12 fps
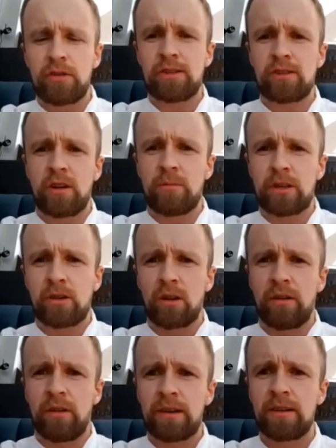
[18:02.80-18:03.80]
got a bit of
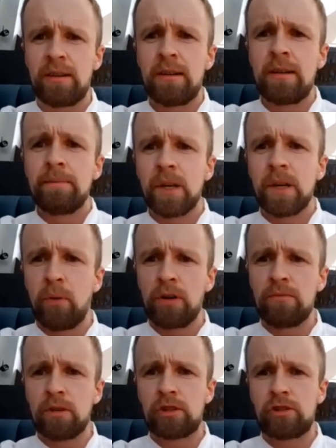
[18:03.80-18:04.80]
colour on it, you pour
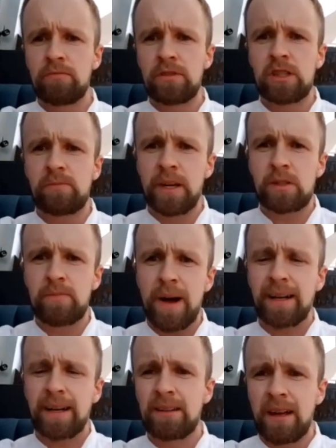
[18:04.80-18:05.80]
the mushrooms and spinach
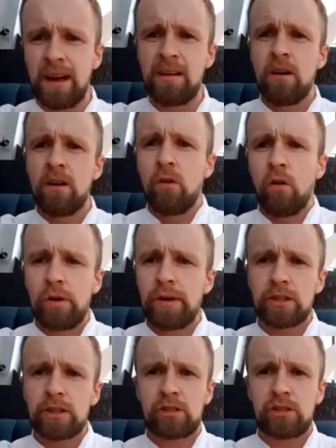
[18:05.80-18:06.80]
back in there, or you
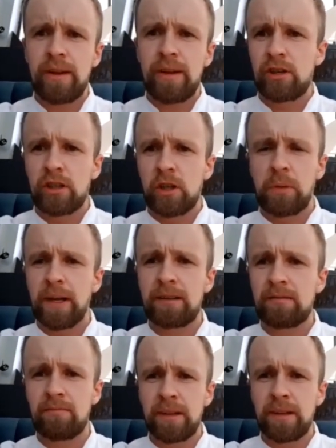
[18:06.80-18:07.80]
can just arrange it on the plate.
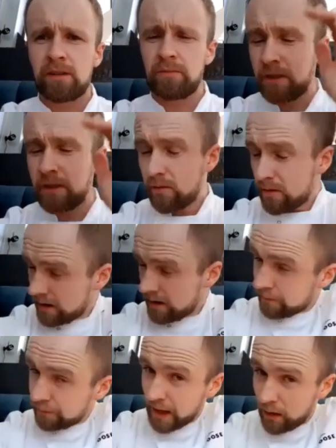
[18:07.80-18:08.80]
It's up to you.
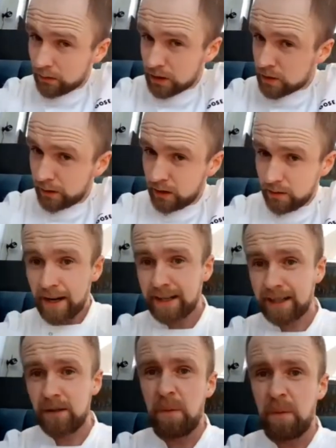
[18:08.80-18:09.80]
I would just put them back in
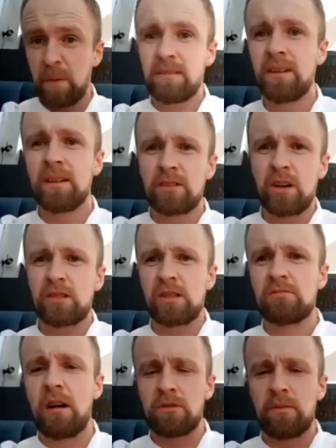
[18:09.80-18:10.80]
the pan, toss it
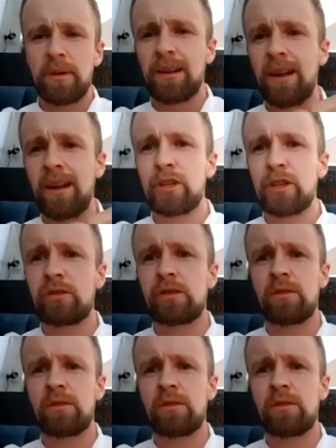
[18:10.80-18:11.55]
around with a bit of lemon juice.